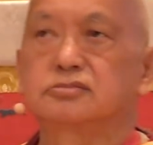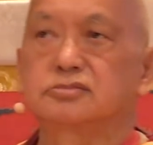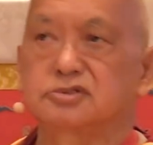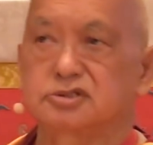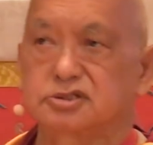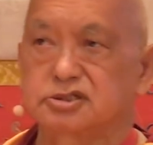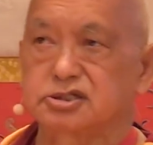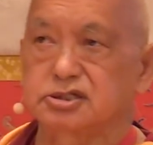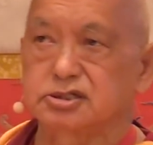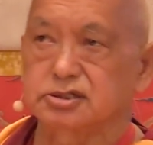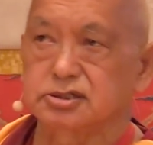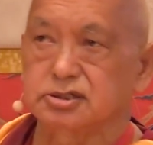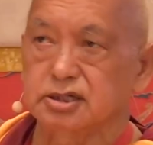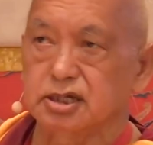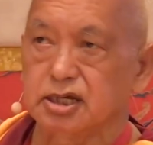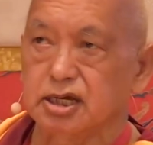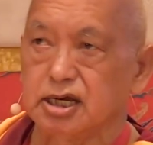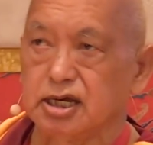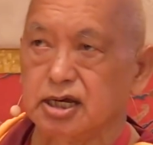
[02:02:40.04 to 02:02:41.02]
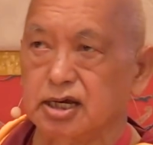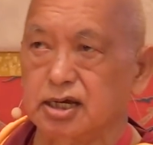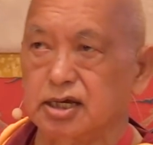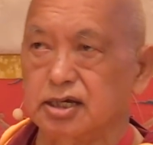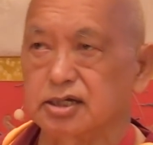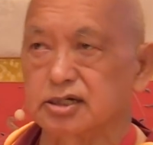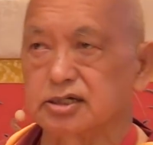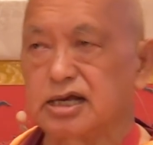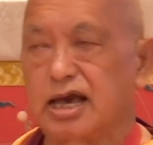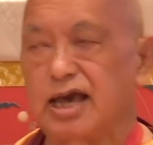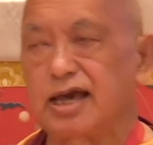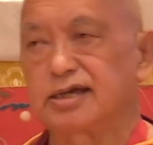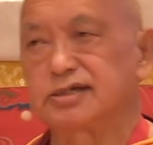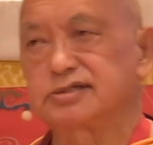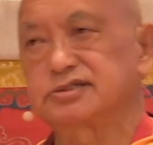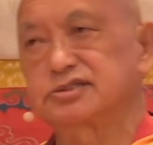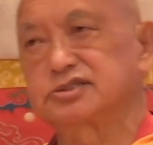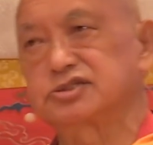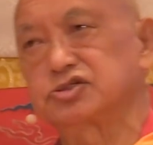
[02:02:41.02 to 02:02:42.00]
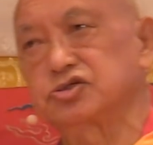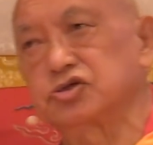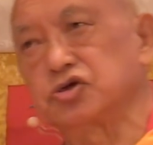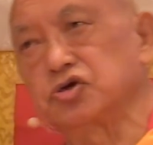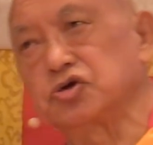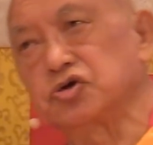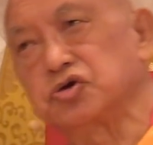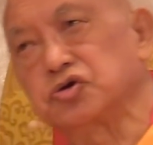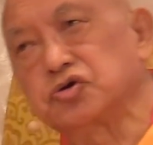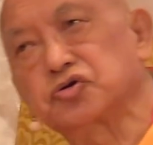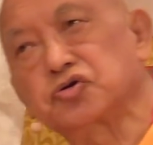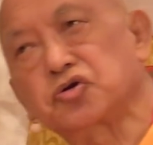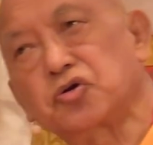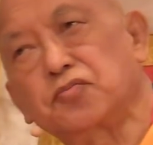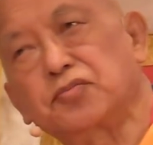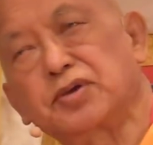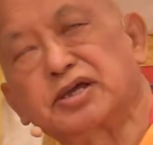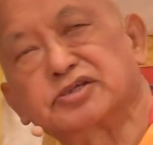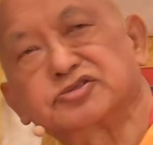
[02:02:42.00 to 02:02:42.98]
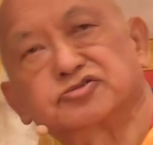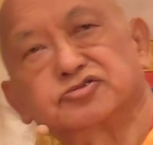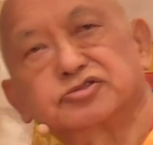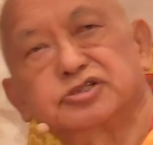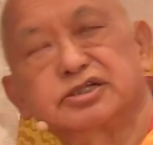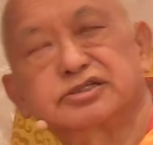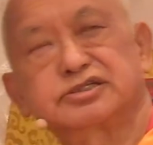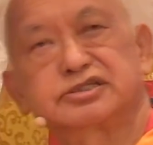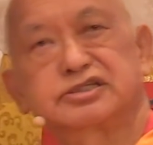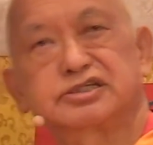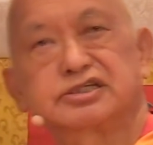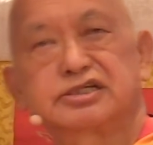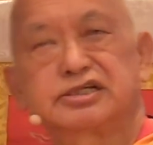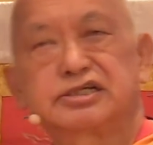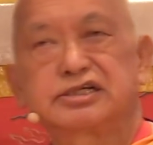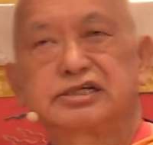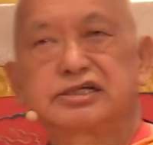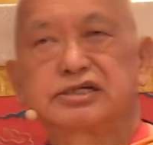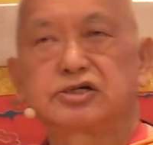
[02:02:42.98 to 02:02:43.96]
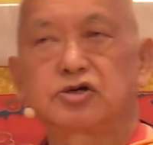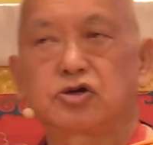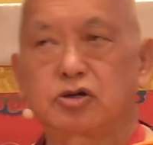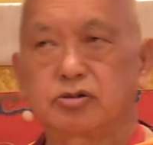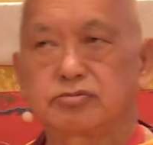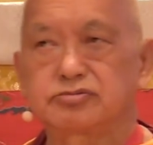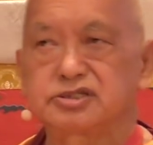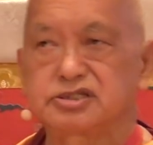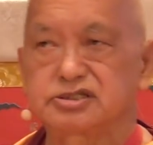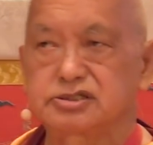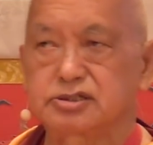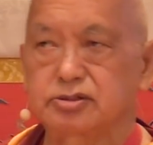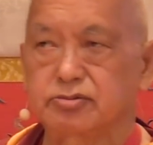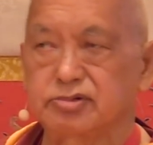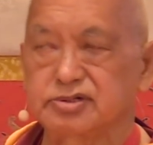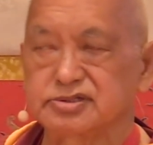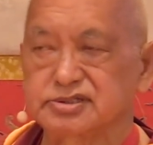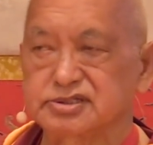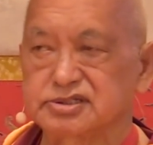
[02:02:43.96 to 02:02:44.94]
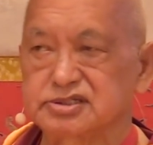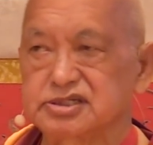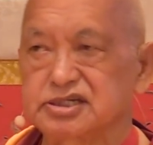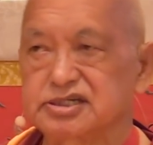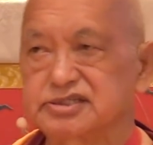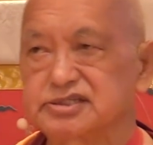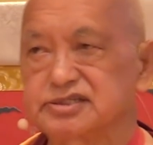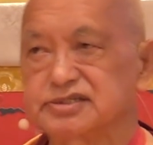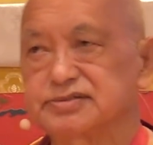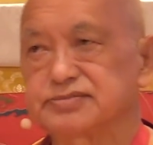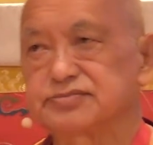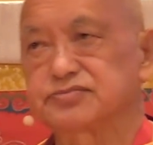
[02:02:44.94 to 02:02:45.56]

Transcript: you see, kind, compassionate, omniscient one's teaching.